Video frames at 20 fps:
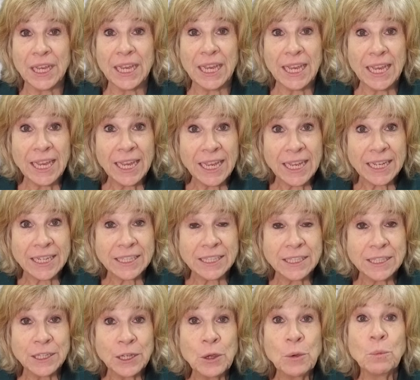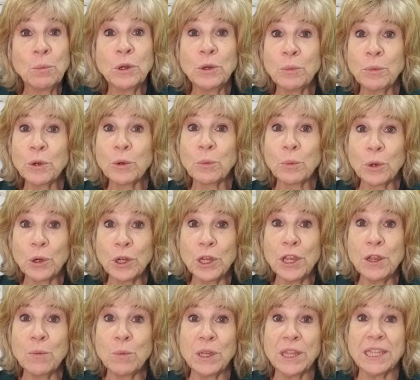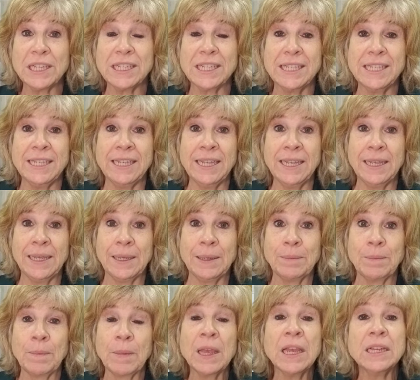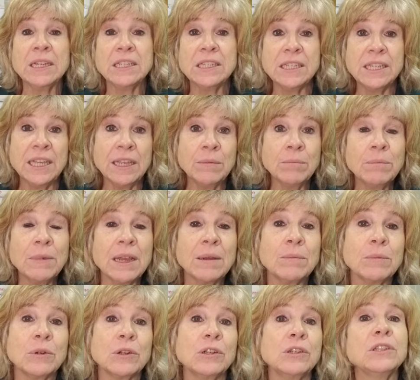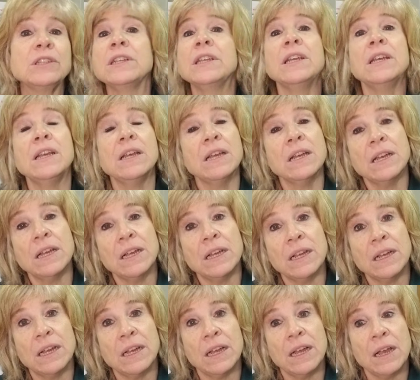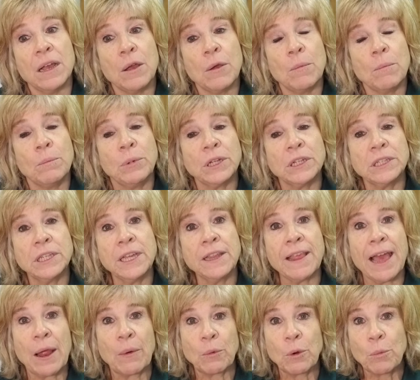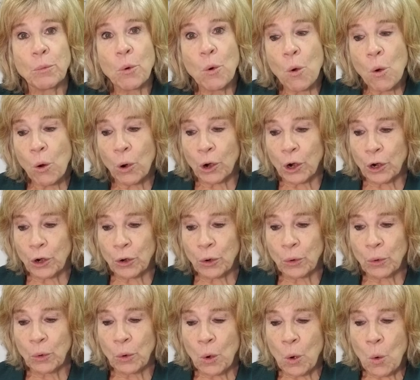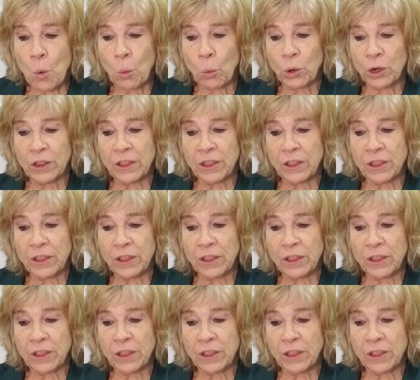And when we're working with a team members building that rapport where